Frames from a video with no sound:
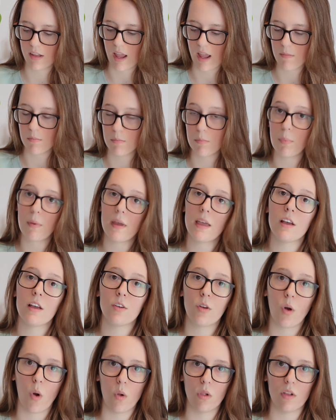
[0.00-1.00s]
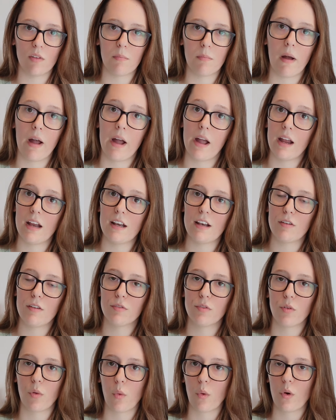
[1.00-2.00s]
a big goal of mine
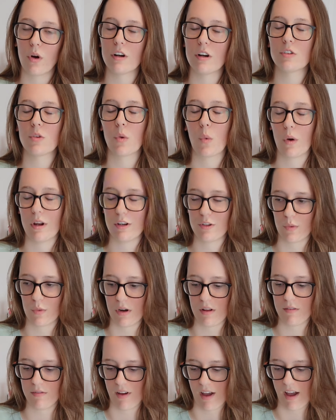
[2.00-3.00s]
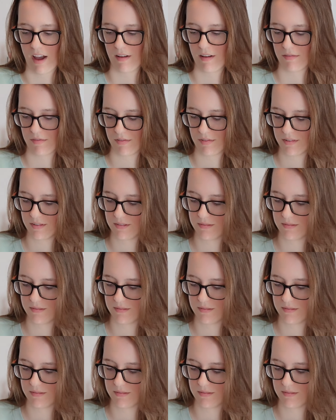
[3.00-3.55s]
for 2025.